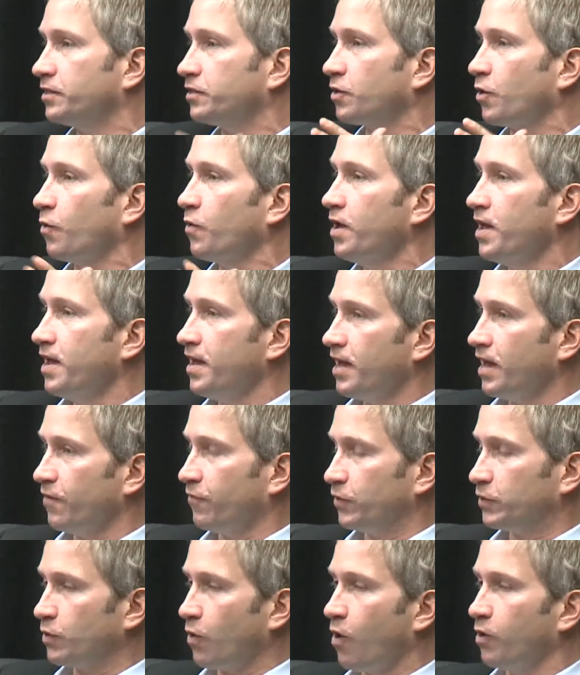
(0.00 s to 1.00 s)
So
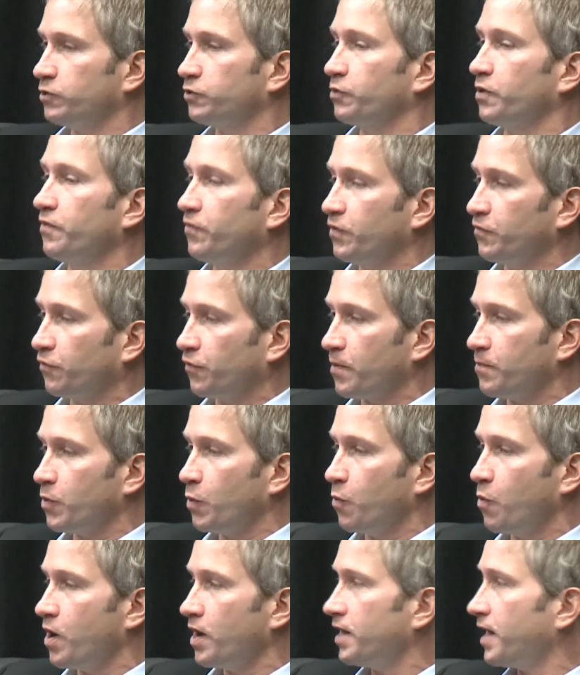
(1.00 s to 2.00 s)
if it's all driven from
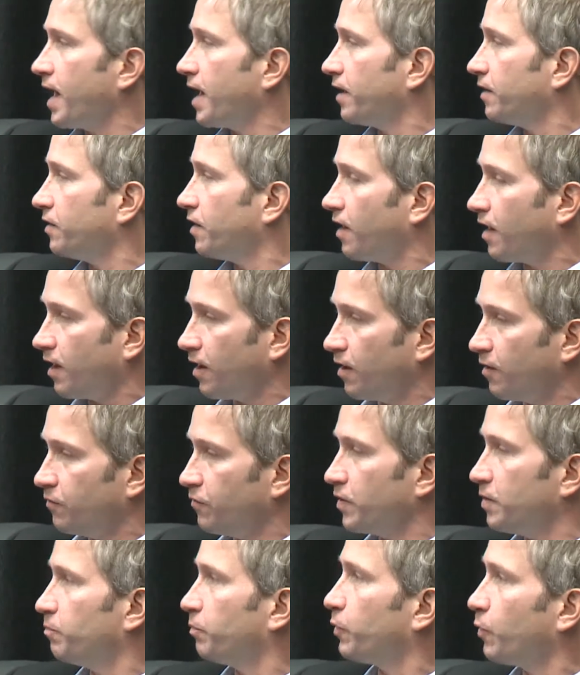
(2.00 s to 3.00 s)
the one end of
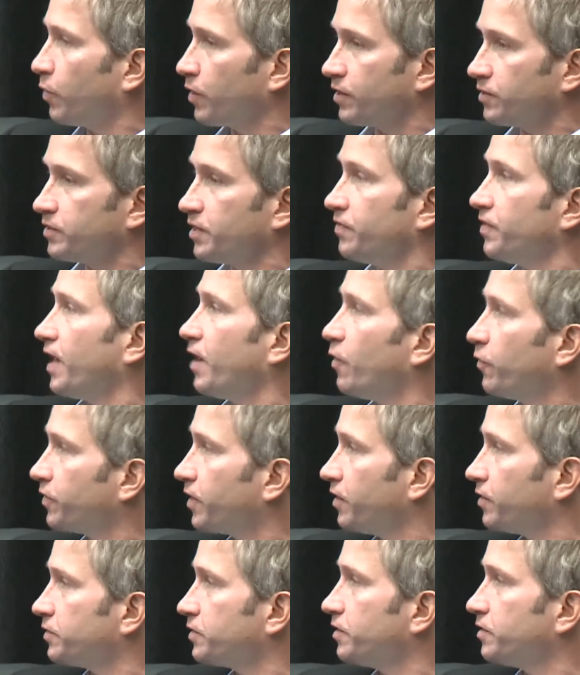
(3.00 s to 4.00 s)
employers in the
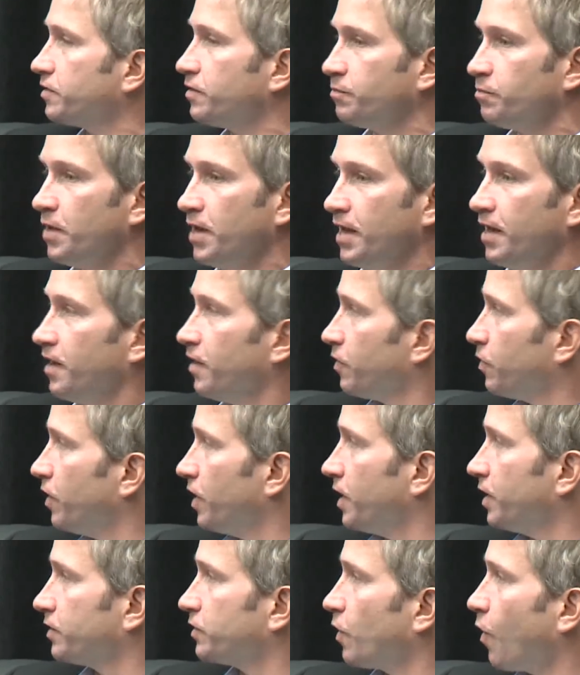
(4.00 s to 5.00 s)
healthcare system,
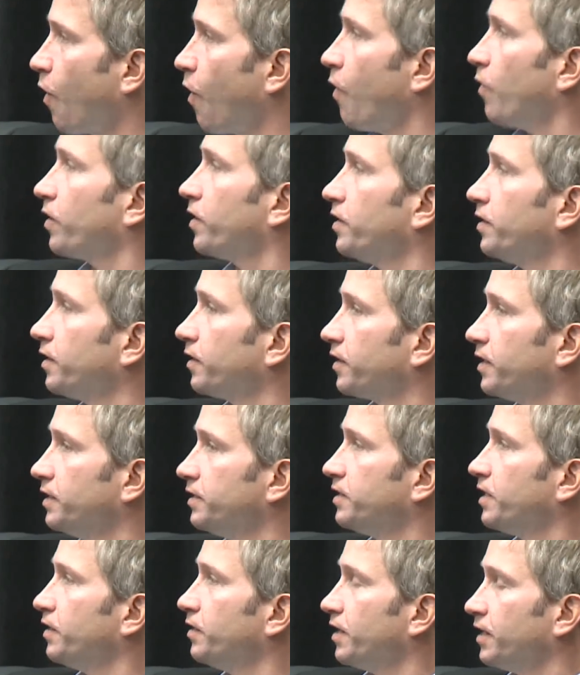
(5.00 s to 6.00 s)
it's all going to
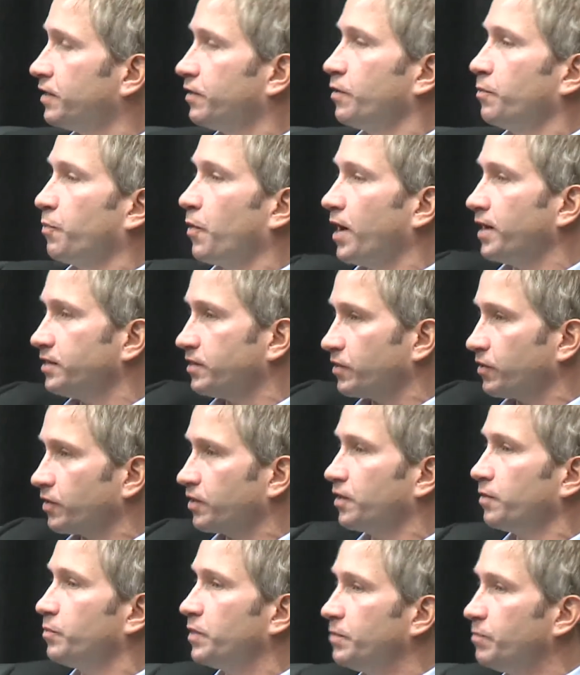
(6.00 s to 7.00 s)
continue, the prices are
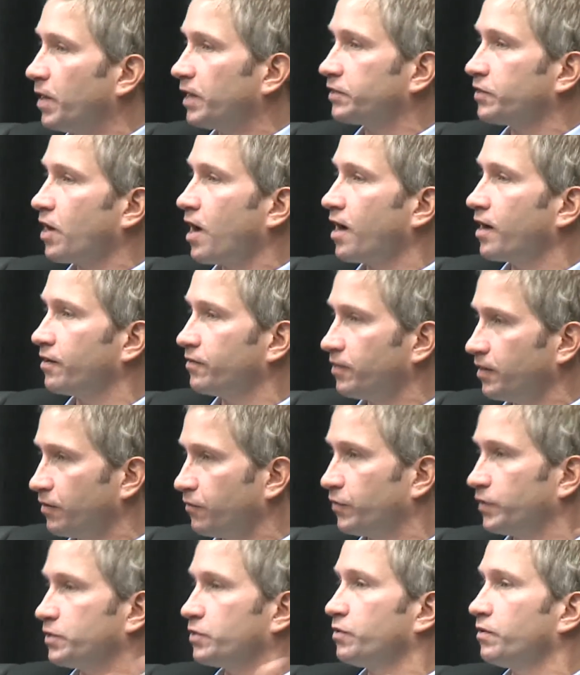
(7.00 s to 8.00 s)
going to be much higher than if it's